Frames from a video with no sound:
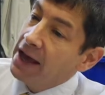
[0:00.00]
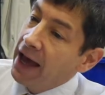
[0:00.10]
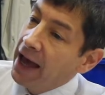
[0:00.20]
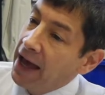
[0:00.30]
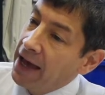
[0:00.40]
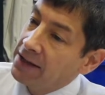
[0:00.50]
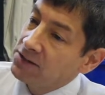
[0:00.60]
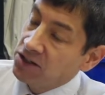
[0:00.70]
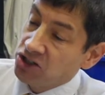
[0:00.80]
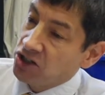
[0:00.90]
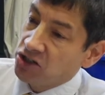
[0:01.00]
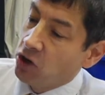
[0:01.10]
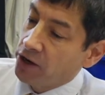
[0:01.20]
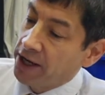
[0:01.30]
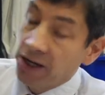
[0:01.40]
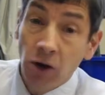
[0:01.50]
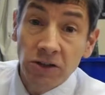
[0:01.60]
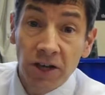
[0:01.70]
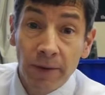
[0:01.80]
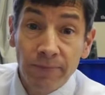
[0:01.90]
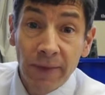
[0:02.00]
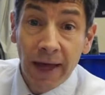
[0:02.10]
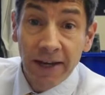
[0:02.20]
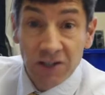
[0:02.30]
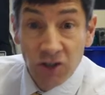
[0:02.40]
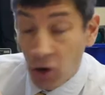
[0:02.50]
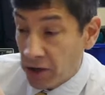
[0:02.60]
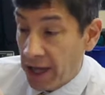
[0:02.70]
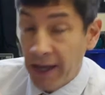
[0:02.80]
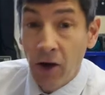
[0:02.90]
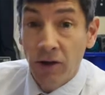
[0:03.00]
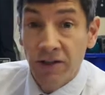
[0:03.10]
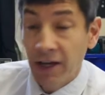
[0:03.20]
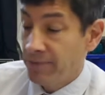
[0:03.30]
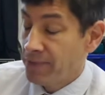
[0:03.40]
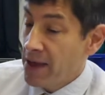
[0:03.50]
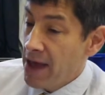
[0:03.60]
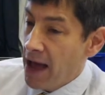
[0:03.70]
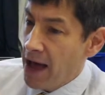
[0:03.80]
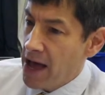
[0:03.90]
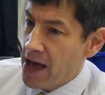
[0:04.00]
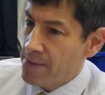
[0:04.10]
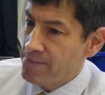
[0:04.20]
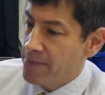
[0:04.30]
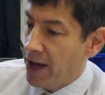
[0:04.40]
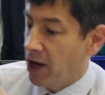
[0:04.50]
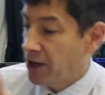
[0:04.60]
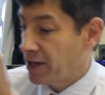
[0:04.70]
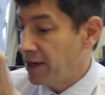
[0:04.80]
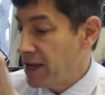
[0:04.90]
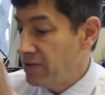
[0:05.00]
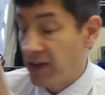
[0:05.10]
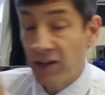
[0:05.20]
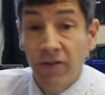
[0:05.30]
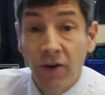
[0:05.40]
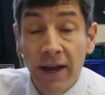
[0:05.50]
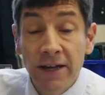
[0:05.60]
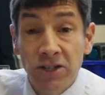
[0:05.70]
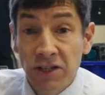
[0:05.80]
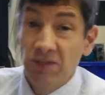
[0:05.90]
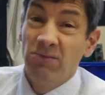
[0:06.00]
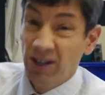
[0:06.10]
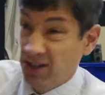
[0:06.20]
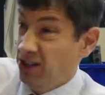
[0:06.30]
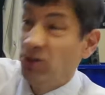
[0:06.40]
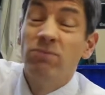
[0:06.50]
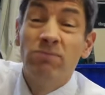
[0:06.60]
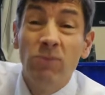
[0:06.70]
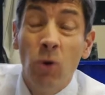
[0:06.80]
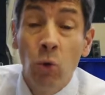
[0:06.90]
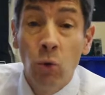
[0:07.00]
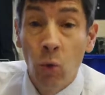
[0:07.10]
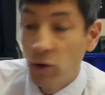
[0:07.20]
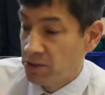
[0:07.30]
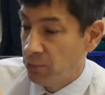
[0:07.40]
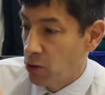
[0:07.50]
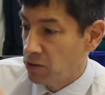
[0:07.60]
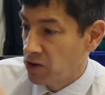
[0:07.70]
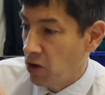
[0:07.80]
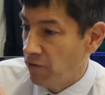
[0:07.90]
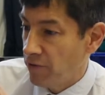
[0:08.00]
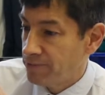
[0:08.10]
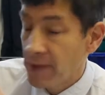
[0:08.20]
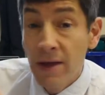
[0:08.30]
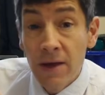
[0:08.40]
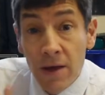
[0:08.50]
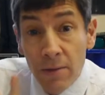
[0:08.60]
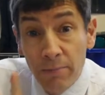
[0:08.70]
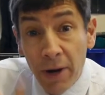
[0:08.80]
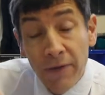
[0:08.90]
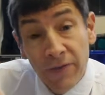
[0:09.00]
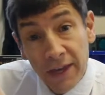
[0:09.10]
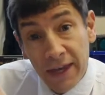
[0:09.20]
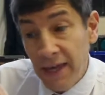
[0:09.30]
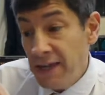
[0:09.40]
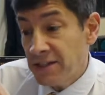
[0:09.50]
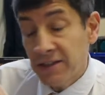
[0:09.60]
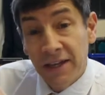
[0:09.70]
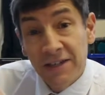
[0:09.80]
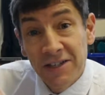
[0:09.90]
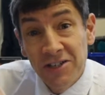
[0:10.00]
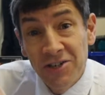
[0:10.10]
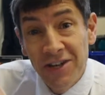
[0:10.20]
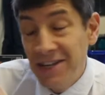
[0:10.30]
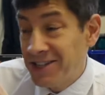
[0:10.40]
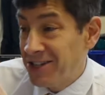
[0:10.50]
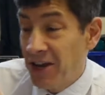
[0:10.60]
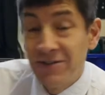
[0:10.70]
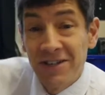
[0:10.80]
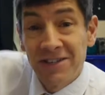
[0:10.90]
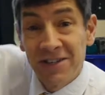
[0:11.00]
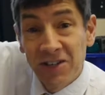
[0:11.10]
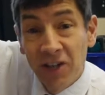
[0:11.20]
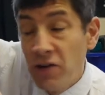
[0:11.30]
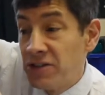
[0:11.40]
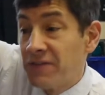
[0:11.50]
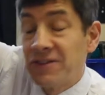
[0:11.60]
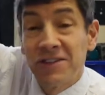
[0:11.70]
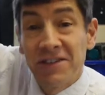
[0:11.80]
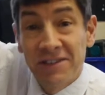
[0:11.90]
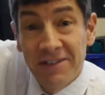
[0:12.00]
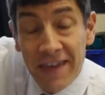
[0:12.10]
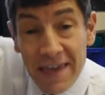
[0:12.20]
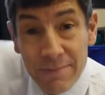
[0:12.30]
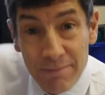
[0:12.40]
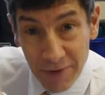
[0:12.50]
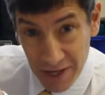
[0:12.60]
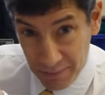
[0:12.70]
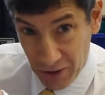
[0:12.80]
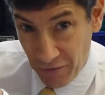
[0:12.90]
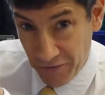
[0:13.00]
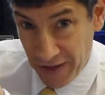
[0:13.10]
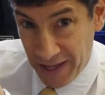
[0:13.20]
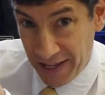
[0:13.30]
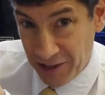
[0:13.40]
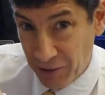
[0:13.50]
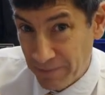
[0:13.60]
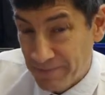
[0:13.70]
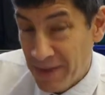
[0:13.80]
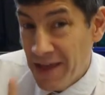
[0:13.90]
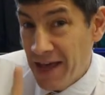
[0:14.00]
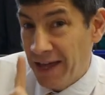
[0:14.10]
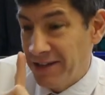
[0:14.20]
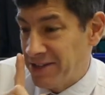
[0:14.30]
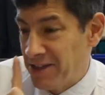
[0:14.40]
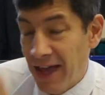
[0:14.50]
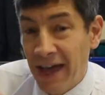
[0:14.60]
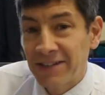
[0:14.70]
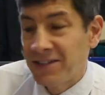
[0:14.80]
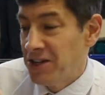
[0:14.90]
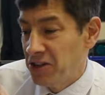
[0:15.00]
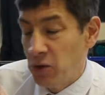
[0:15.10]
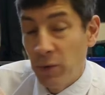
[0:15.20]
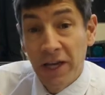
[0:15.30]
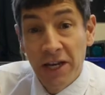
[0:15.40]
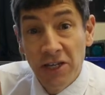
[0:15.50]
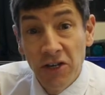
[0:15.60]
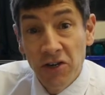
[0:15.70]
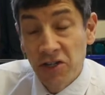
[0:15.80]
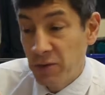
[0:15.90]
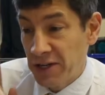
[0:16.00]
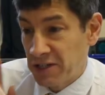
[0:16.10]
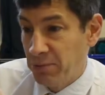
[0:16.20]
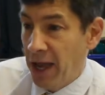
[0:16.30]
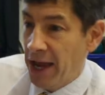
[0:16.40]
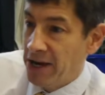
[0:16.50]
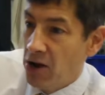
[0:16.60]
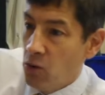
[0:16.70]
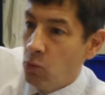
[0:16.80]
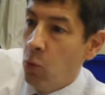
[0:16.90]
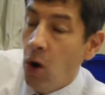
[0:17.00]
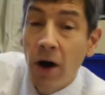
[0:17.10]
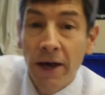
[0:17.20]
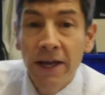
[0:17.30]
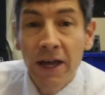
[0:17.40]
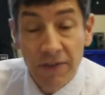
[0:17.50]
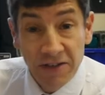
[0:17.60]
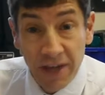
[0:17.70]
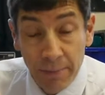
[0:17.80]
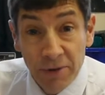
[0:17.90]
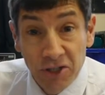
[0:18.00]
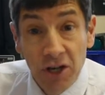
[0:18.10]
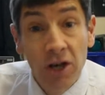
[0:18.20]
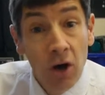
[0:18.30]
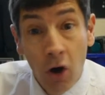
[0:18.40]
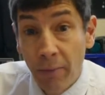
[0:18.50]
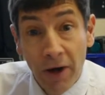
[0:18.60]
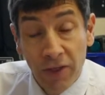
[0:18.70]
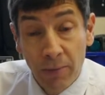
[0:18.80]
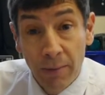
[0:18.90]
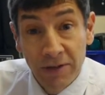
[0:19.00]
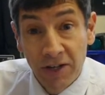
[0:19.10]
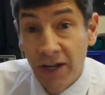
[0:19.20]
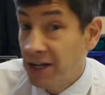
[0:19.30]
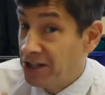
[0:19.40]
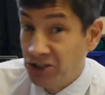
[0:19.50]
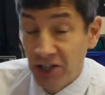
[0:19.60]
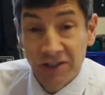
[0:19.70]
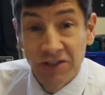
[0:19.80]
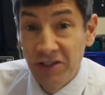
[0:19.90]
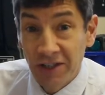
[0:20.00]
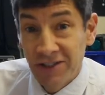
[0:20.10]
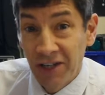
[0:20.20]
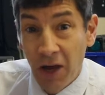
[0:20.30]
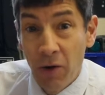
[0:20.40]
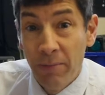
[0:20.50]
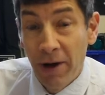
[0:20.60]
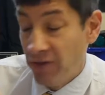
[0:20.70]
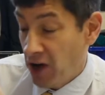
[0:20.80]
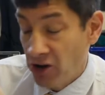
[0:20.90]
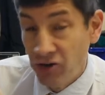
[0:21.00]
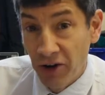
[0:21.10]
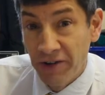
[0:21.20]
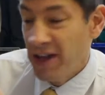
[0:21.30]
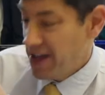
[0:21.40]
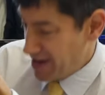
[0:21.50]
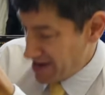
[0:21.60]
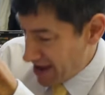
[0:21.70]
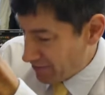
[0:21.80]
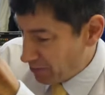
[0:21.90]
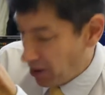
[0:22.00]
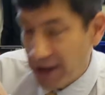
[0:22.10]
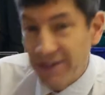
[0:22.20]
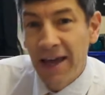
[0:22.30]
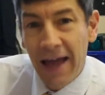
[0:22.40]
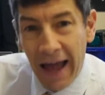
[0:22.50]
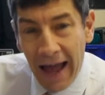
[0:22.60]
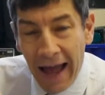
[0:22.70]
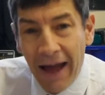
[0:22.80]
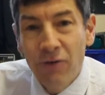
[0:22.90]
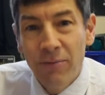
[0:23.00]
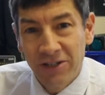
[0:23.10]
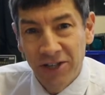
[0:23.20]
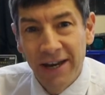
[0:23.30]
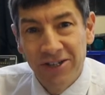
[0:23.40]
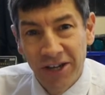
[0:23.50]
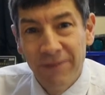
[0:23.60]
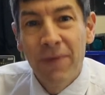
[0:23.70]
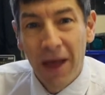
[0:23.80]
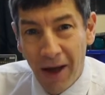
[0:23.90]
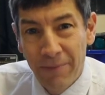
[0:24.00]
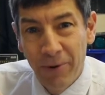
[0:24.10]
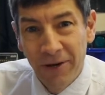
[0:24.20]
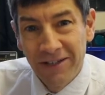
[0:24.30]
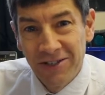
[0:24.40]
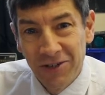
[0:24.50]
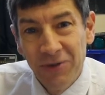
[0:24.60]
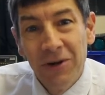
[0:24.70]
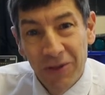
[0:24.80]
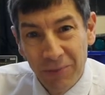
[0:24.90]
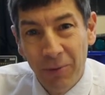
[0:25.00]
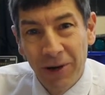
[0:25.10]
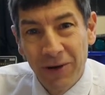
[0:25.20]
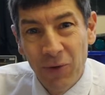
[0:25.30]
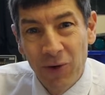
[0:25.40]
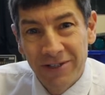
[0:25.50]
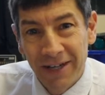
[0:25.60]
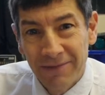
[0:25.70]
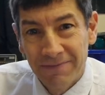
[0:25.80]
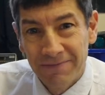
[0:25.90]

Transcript: And it's just not getting hotter, and it's not getting hotter. And I can leave this for ages until all the water boils off. But the key to this is you need to notice there's loads of steam coming off the kettle. And it's that we're going to use to explain why the temperature on my thermometer just doesn't go above 100, never mind how much energy I put into the boiling water.